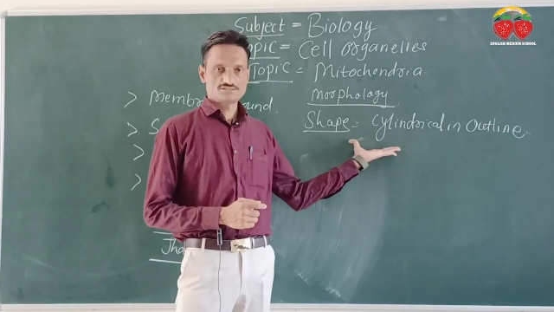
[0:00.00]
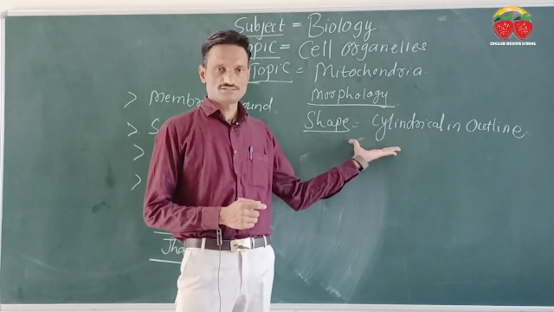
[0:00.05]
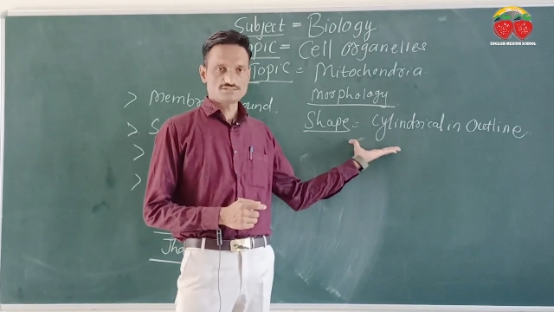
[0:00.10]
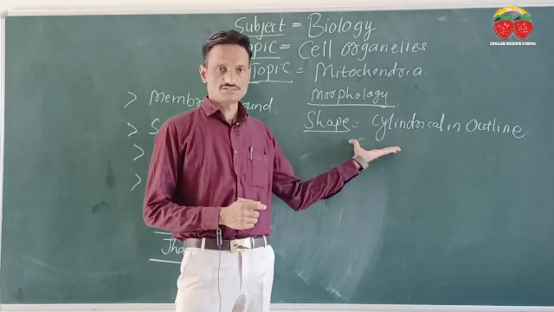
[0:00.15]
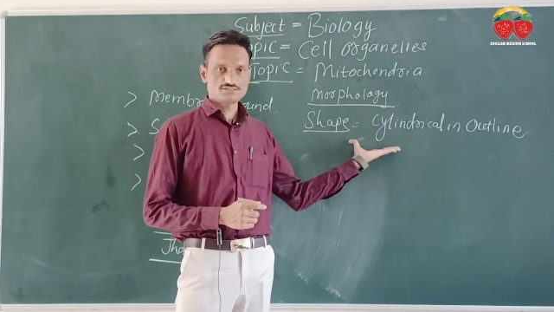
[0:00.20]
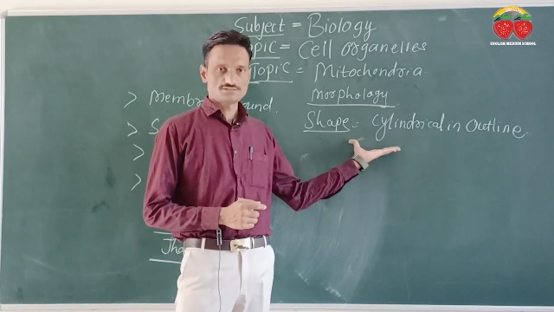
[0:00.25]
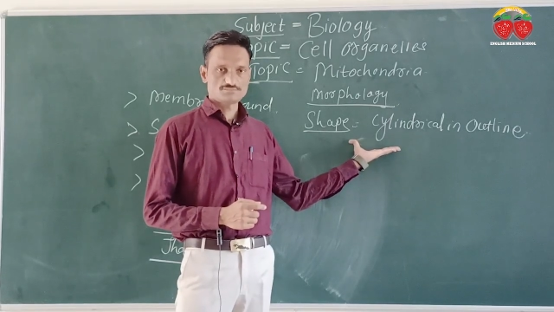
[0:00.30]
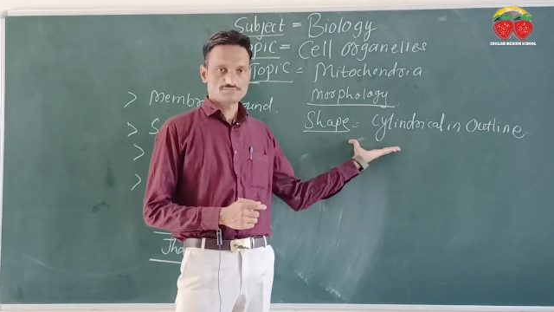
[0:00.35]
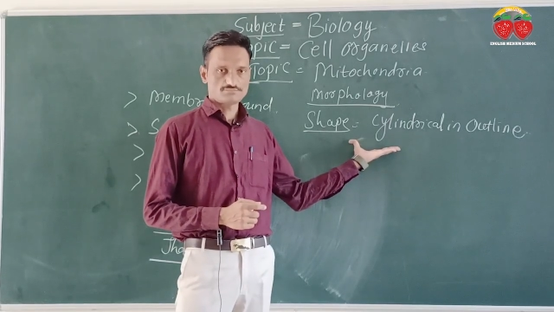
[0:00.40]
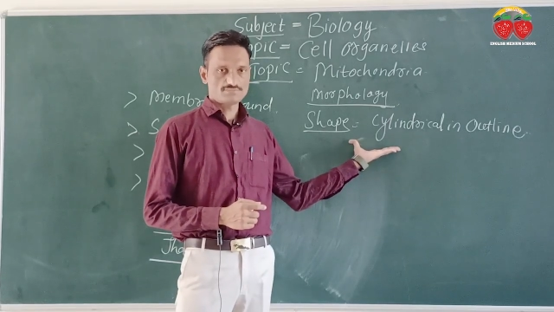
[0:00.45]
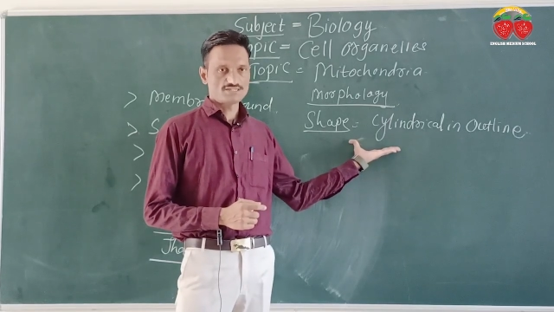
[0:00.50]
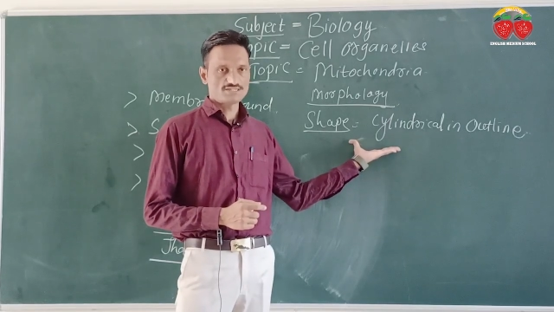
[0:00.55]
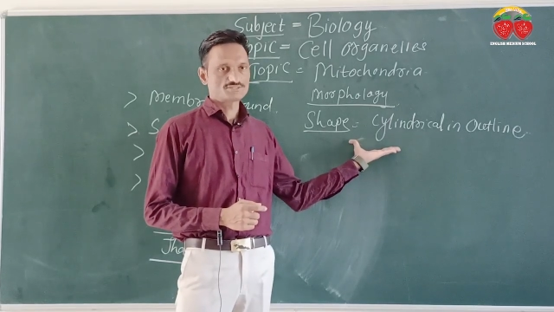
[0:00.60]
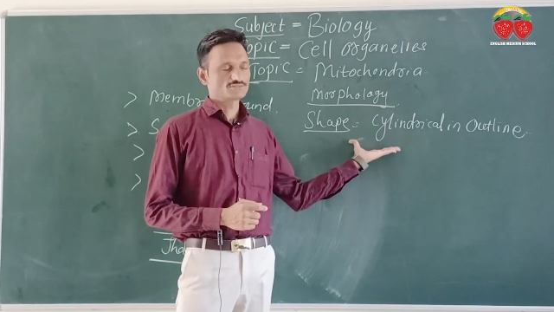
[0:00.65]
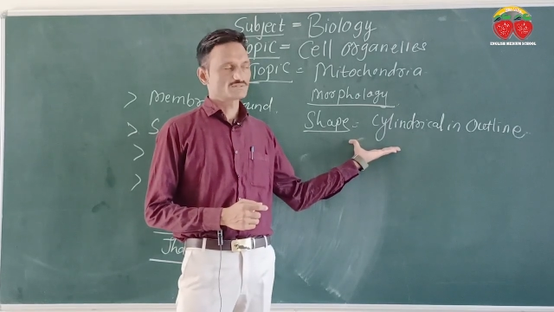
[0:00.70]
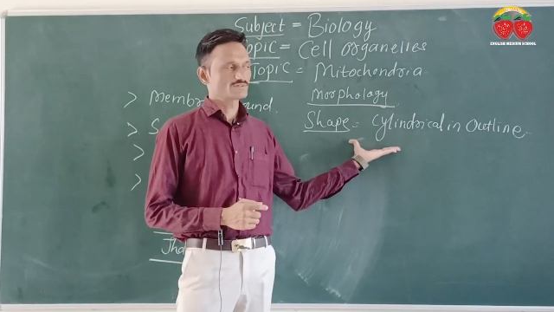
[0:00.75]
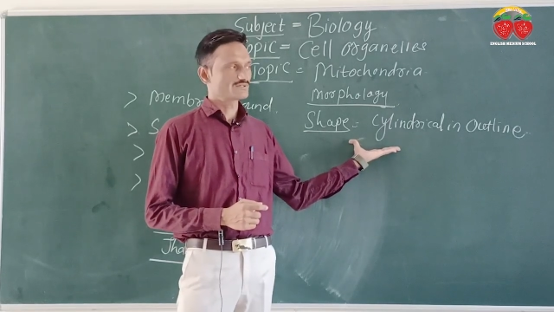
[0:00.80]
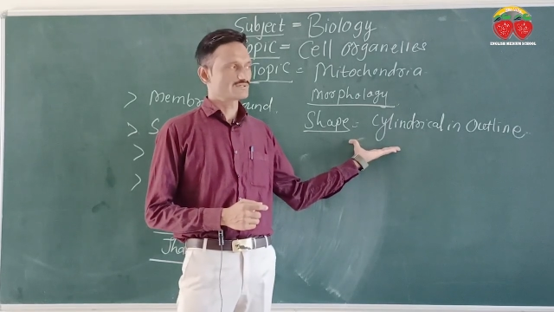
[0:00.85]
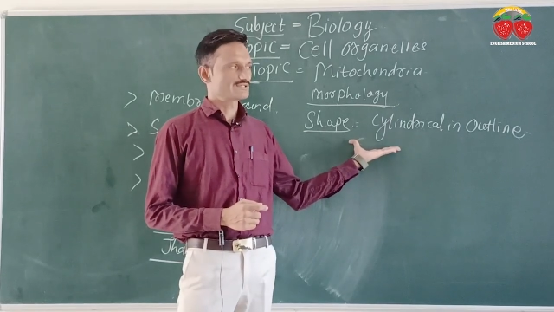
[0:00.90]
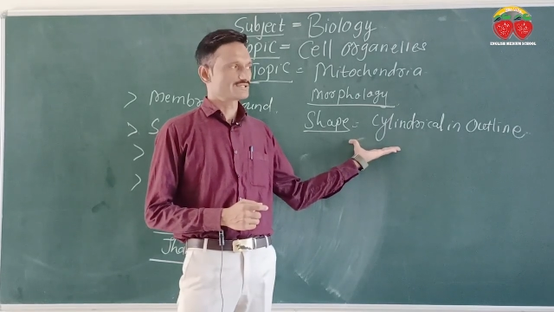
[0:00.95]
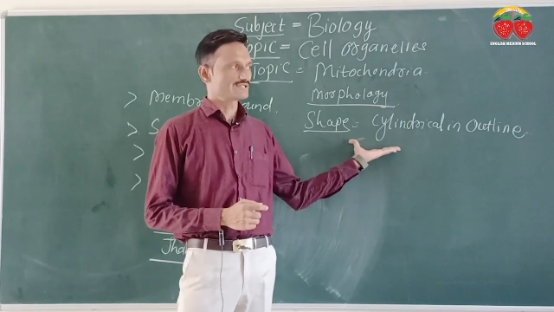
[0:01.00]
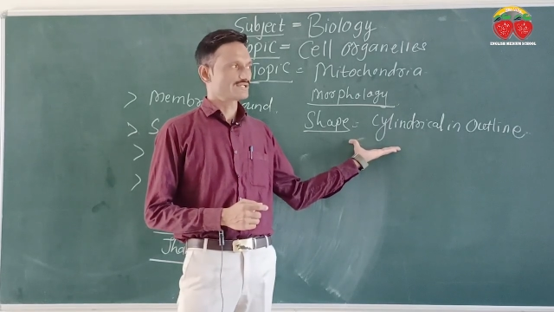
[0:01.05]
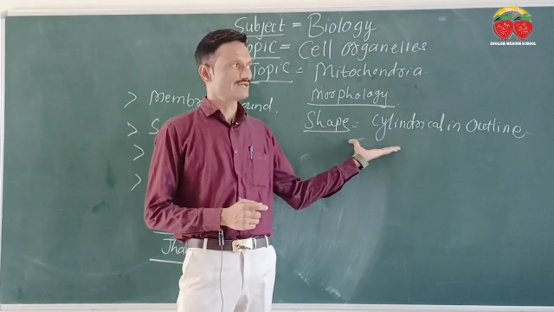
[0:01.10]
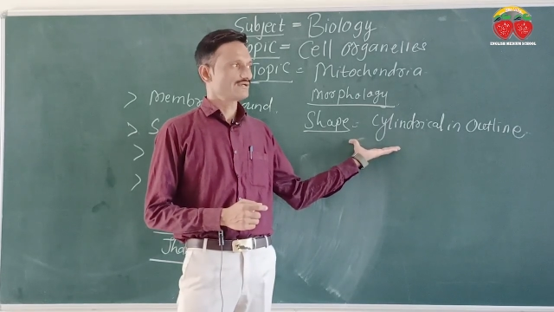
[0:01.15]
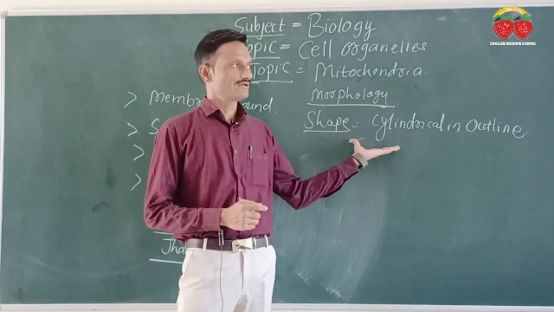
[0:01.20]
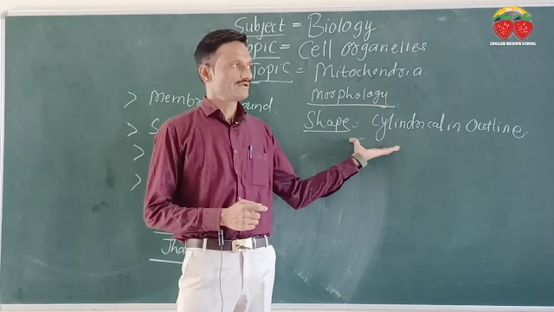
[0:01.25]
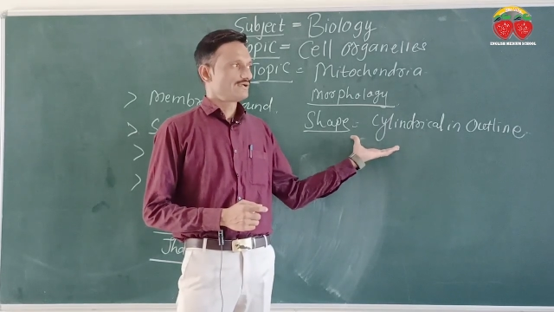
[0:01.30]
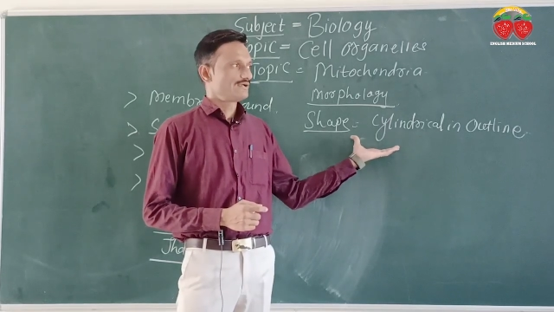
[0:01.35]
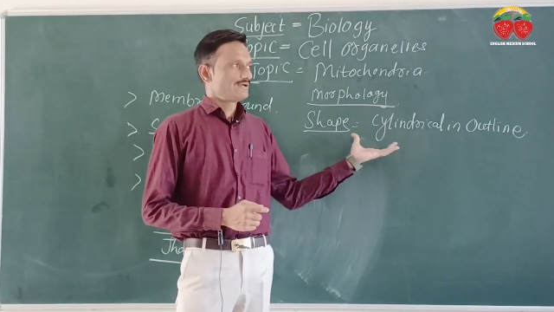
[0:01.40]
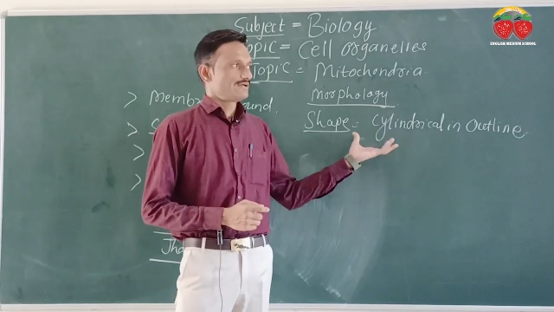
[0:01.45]
in
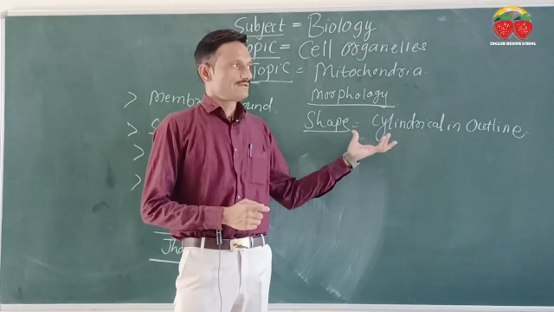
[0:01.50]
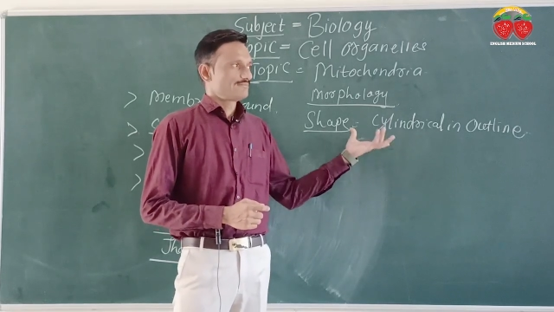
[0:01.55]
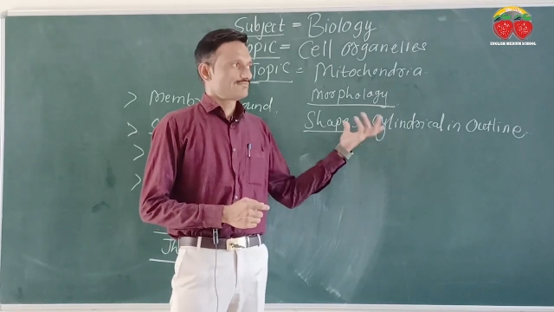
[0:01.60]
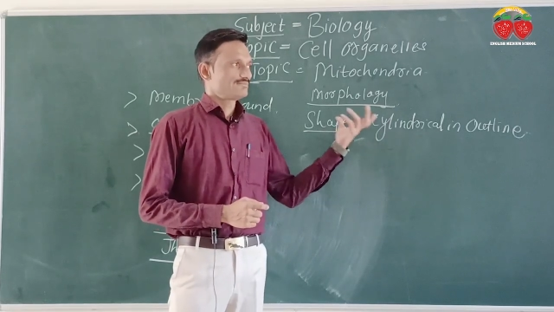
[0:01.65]
mitochondria.